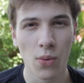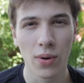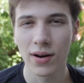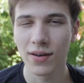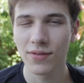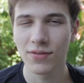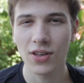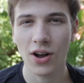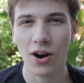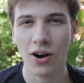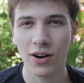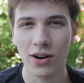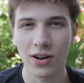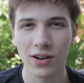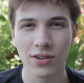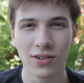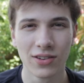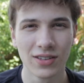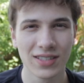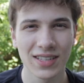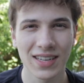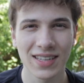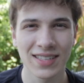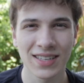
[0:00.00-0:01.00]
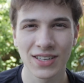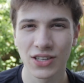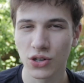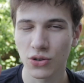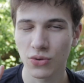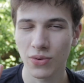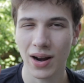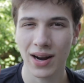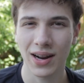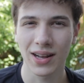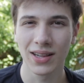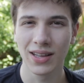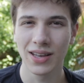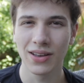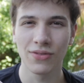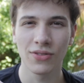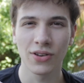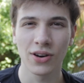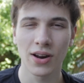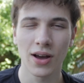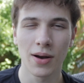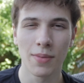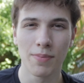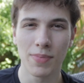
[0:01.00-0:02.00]
One of the articles isn't directly
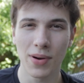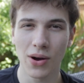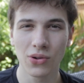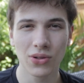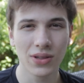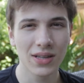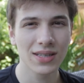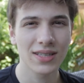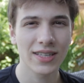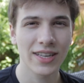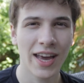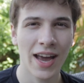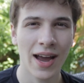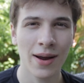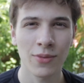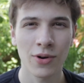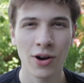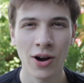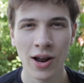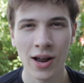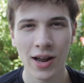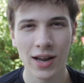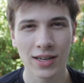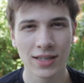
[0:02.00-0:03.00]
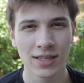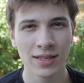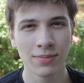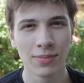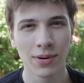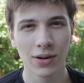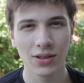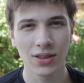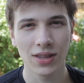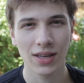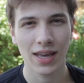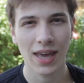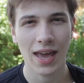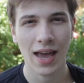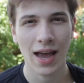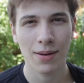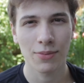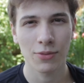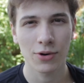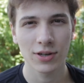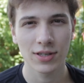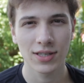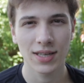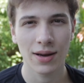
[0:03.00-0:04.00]
even about this camera, it's about the
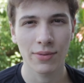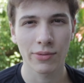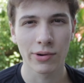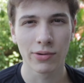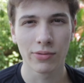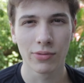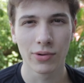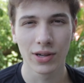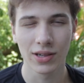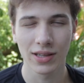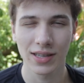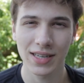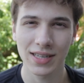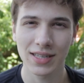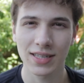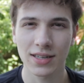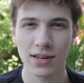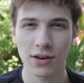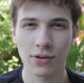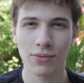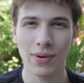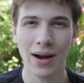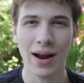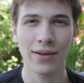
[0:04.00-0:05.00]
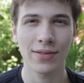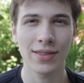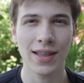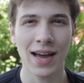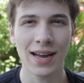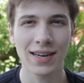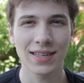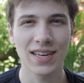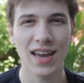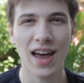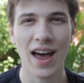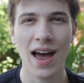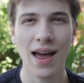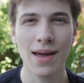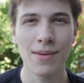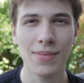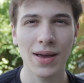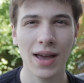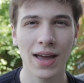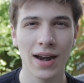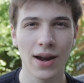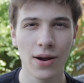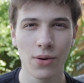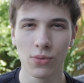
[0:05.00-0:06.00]
cameras that were released around that time,
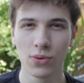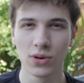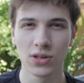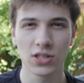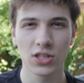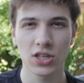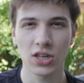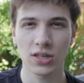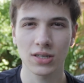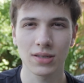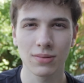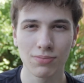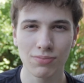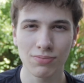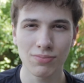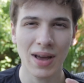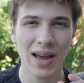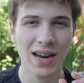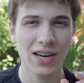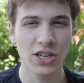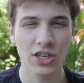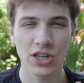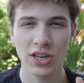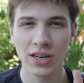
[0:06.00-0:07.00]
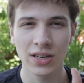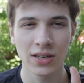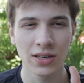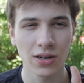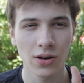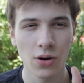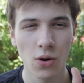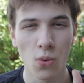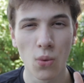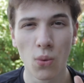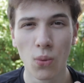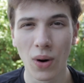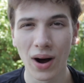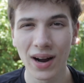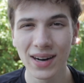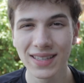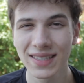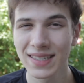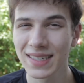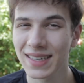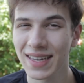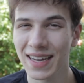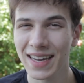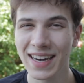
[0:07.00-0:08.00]
and it was just mentioned
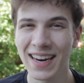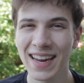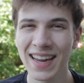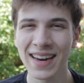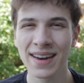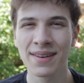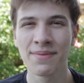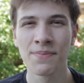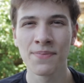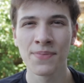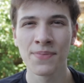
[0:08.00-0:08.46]
once in it.